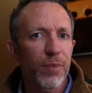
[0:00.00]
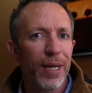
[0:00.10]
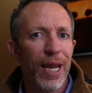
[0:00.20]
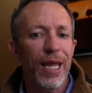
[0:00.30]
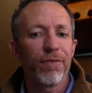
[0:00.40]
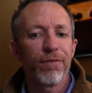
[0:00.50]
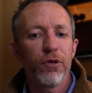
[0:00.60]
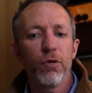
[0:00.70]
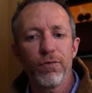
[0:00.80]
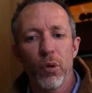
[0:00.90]
made a
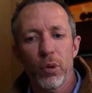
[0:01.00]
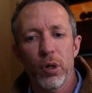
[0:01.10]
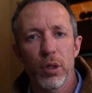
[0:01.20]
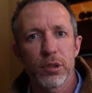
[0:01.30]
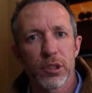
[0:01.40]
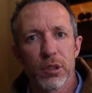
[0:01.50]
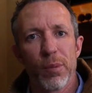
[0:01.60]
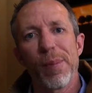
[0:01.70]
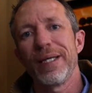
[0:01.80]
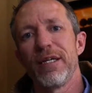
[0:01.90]
few phone calls to some
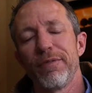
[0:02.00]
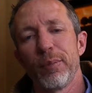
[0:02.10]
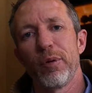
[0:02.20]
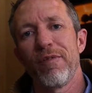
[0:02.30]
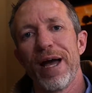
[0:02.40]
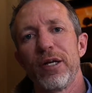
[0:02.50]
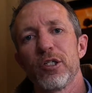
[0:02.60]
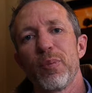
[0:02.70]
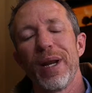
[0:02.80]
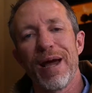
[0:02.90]
of my different
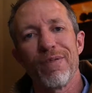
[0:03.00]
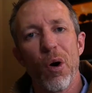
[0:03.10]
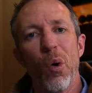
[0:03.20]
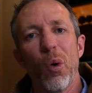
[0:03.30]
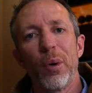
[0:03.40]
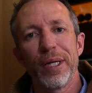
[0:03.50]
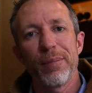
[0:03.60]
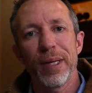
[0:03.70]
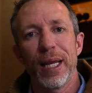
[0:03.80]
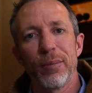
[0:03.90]
providers, but I've already
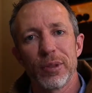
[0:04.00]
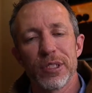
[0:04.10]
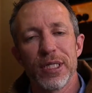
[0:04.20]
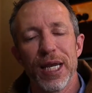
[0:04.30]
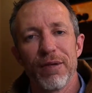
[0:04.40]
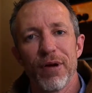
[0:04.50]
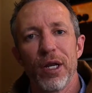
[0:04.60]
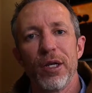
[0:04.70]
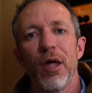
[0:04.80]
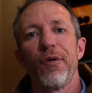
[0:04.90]
been able to save
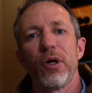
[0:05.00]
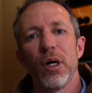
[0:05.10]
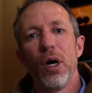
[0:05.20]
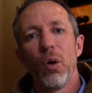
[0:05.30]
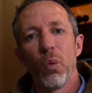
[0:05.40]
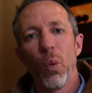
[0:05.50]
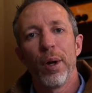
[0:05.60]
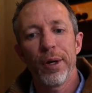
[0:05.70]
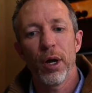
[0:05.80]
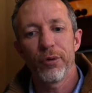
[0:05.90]
another
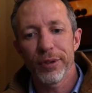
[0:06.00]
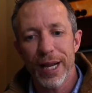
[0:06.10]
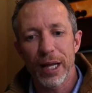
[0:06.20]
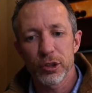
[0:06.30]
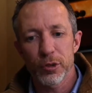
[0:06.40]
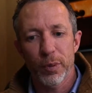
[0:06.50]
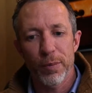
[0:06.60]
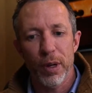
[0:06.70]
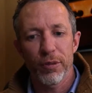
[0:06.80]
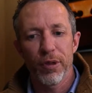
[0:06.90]
$100 per
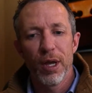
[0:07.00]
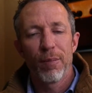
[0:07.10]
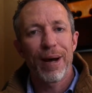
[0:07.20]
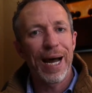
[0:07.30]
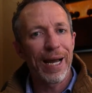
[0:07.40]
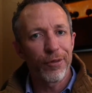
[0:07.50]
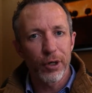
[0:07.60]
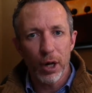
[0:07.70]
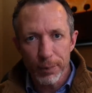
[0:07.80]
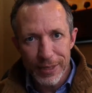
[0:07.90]
month by
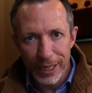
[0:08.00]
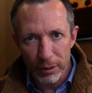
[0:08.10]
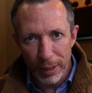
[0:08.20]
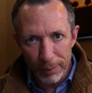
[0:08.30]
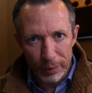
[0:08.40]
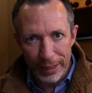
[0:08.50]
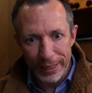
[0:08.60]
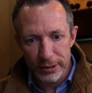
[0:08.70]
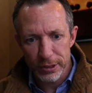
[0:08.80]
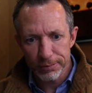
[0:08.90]
either updating my
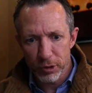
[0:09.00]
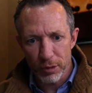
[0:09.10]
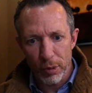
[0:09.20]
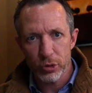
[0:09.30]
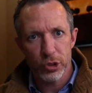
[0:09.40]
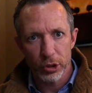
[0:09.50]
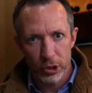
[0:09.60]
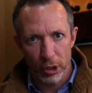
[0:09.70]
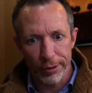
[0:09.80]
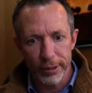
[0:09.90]
plans to the most
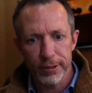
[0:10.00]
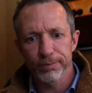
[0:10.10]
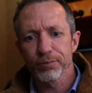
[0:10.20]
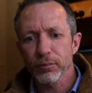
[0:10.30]
current,